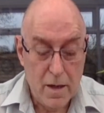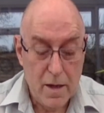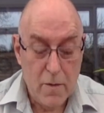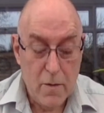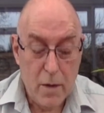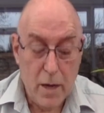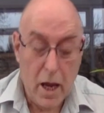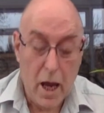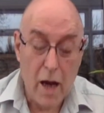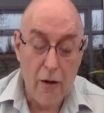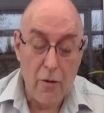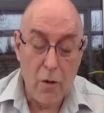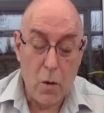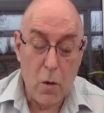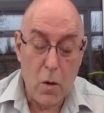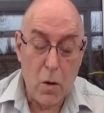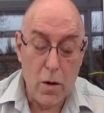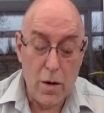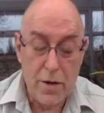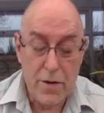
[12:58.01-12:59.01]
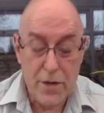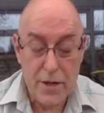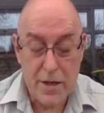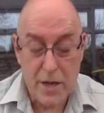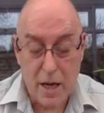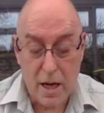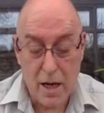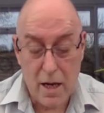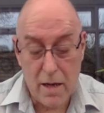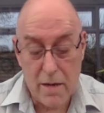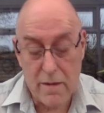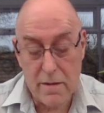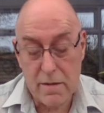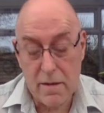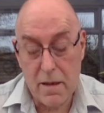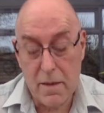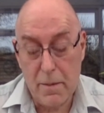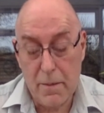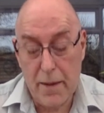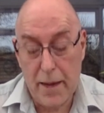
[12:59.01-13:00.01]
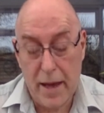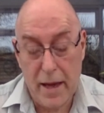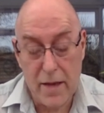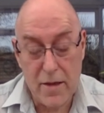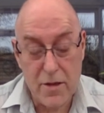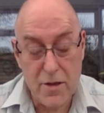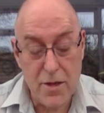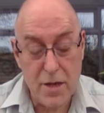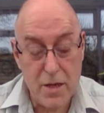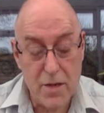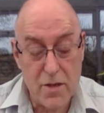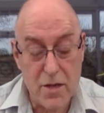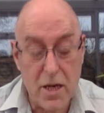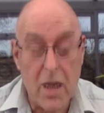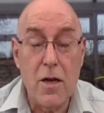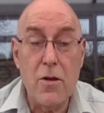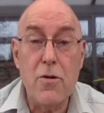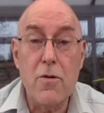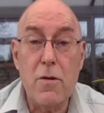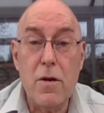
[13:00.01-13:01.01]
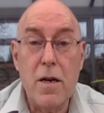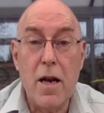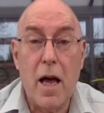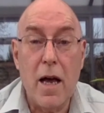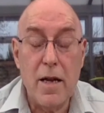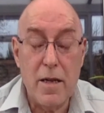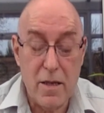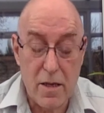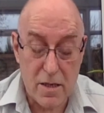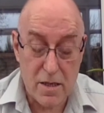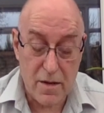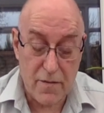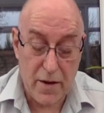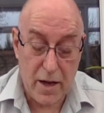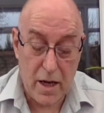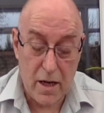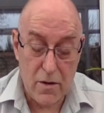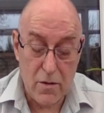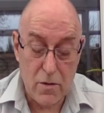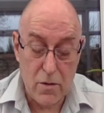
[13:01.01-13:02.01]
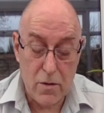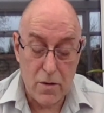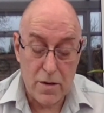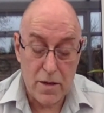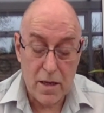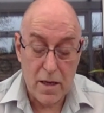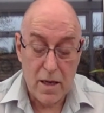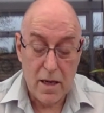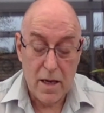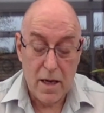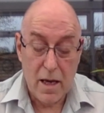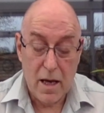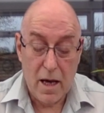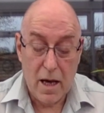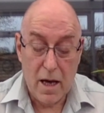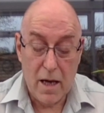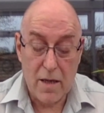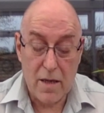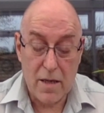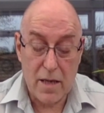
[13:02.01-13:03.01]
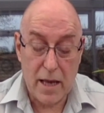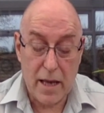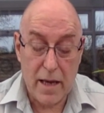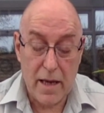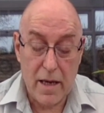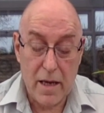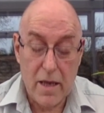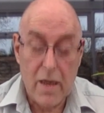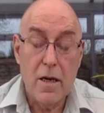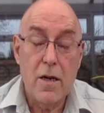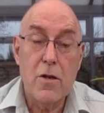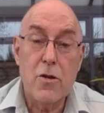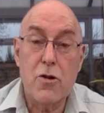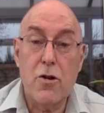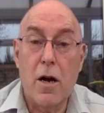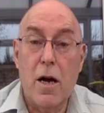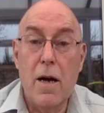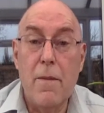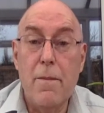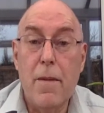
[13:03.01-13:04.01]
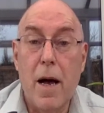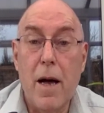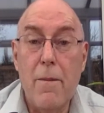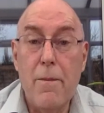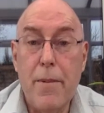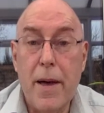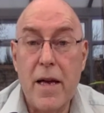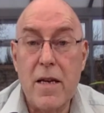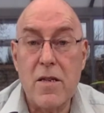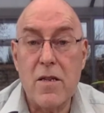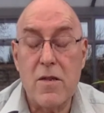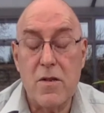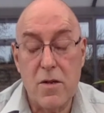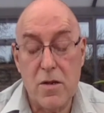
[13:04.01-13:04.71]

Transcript: "We are all in the dark compared to the eternal likeness of our Lord," I say, trying my best